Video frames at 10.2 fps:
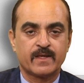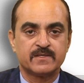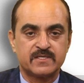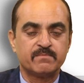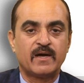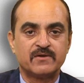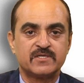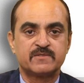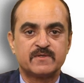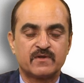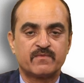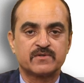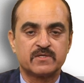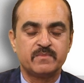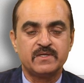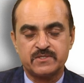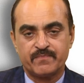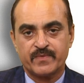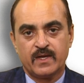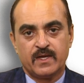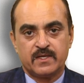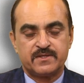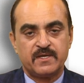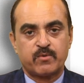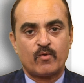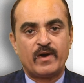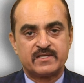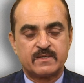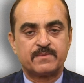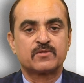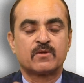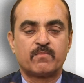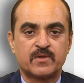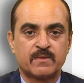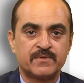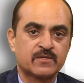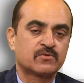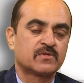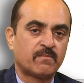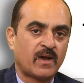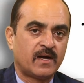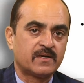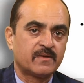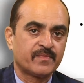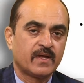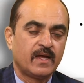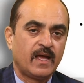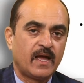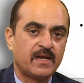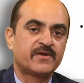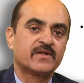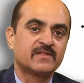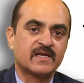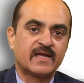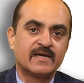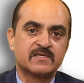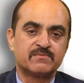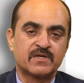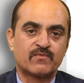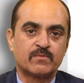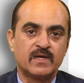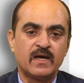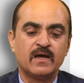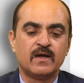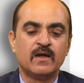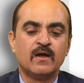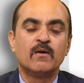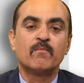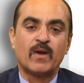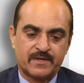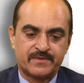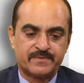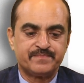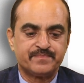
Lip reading: Symbiosis specific function means they provide something to the plant and in return they get something from the plant.